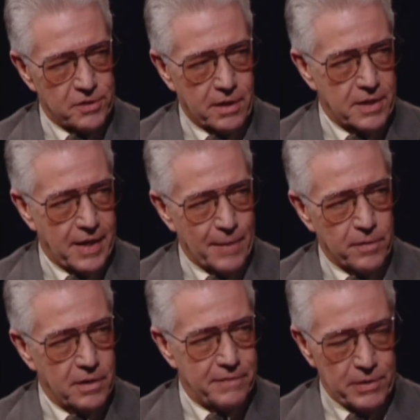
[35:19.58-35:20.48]
was on
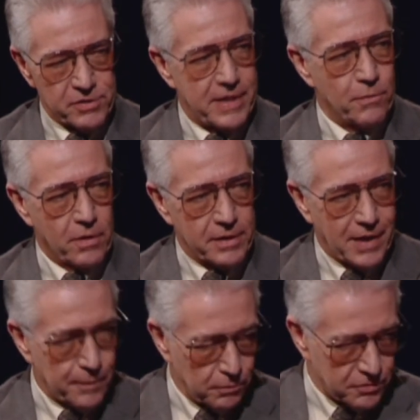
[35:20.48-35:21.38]
camera, if he was anywhere on
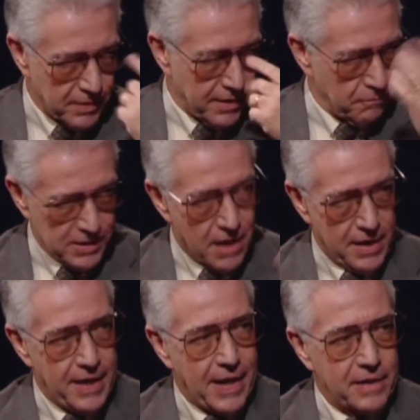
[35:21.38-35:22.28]
camera, was without,
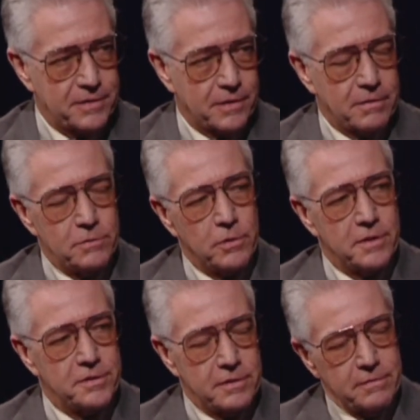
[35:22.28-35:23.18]
without a hat. Yes, so right.
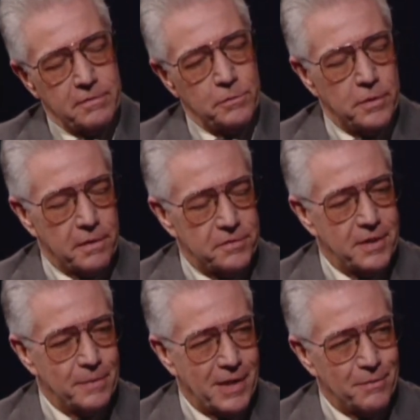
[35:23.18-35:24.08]
We wouldn't, wouldn't have
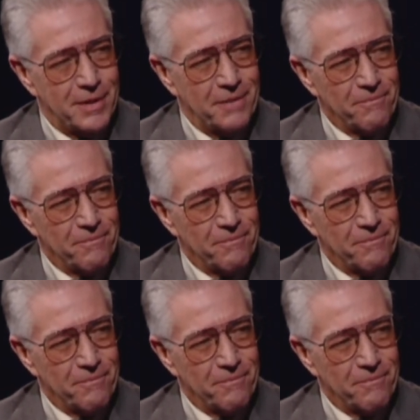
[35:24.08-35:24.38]
seen him that way.